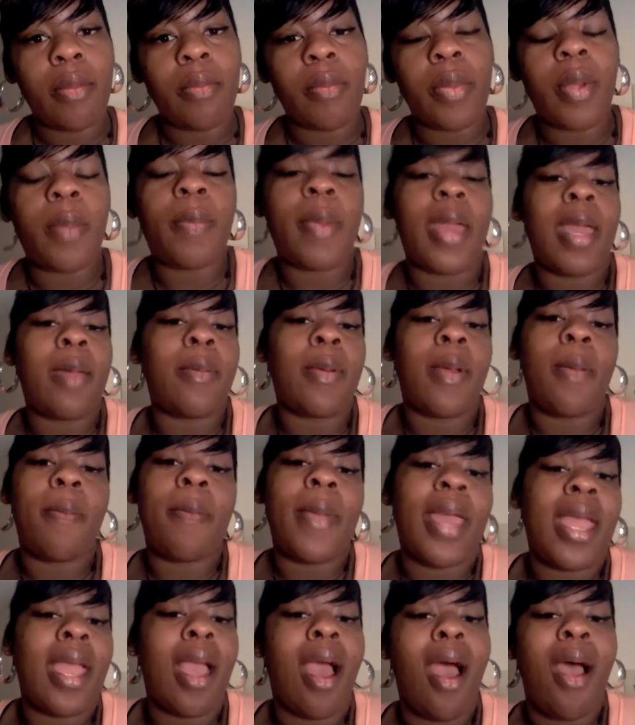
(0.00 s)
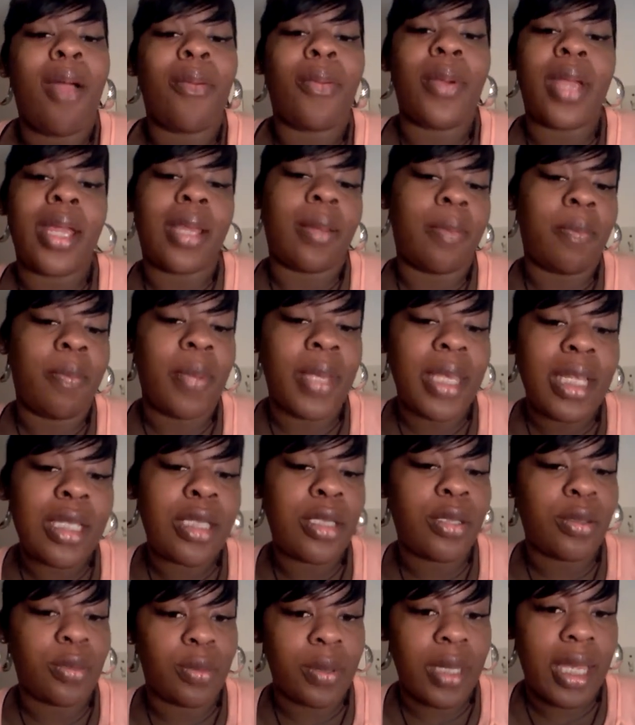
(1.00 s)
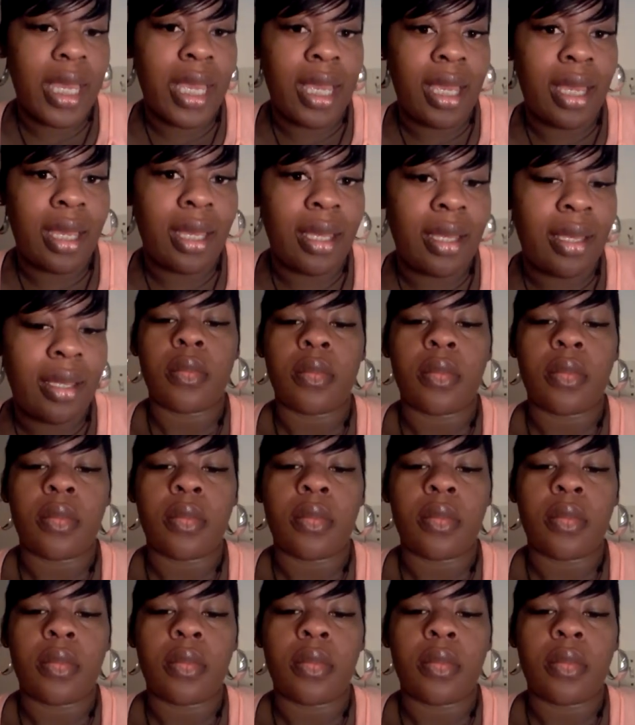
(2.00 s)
But baby, it may already be too late.